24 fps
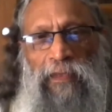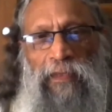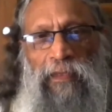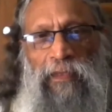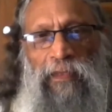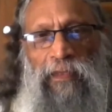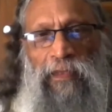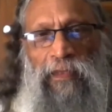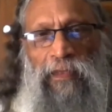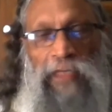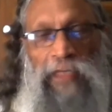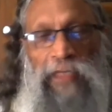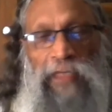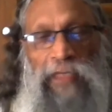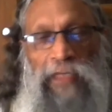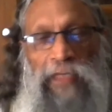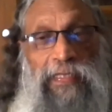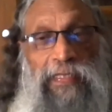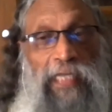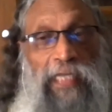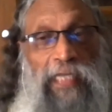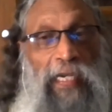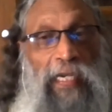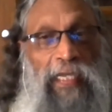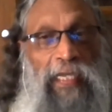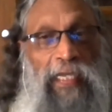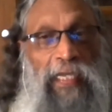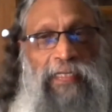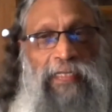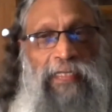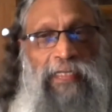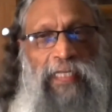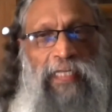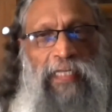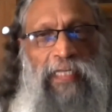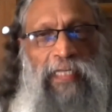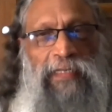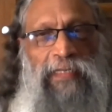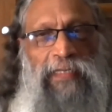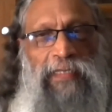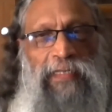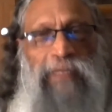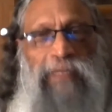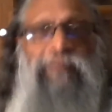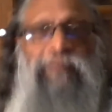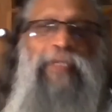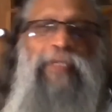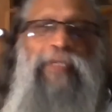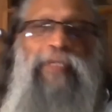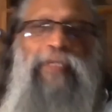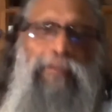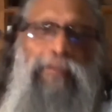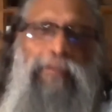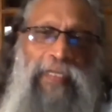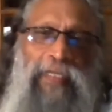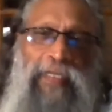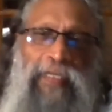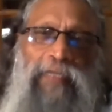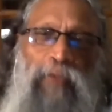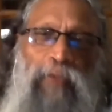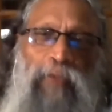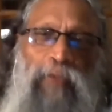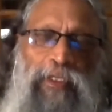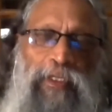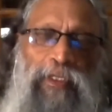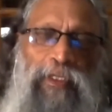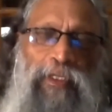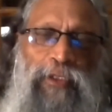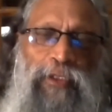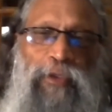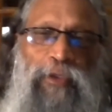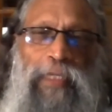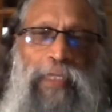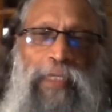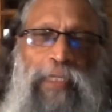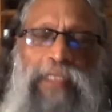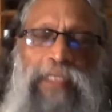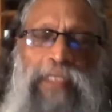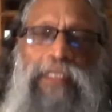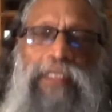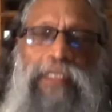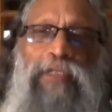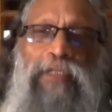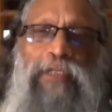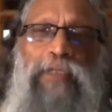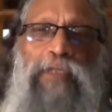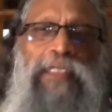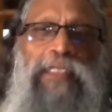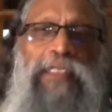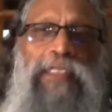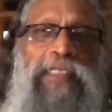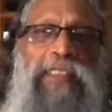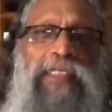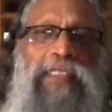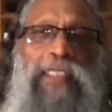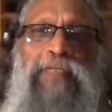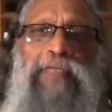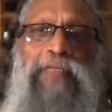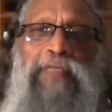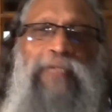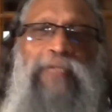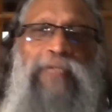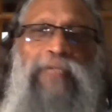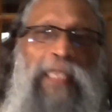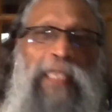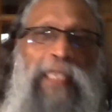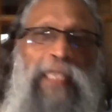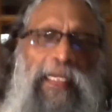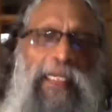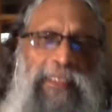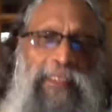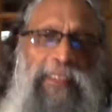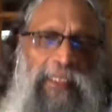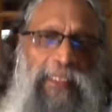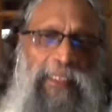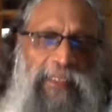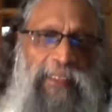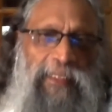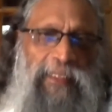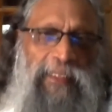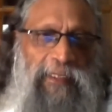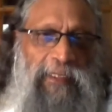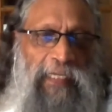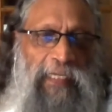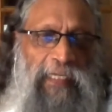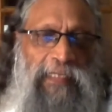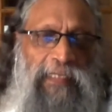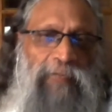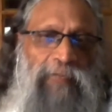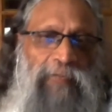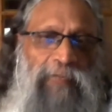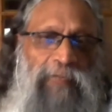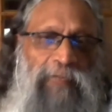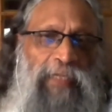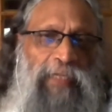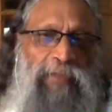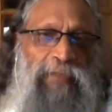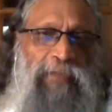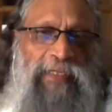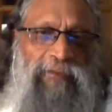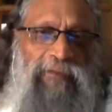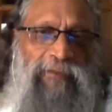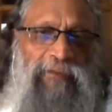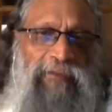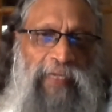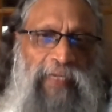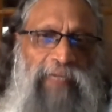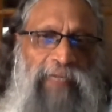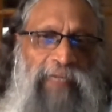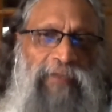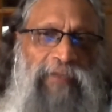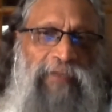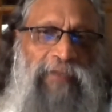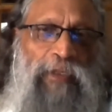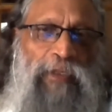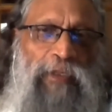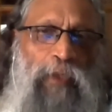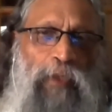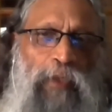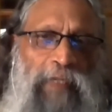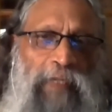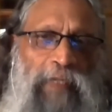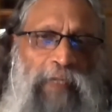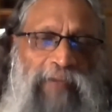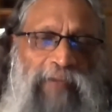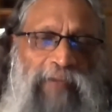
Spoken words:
Then the general idea is everybody wants to get into the state of realization. That's the purpose of life, the goal of life.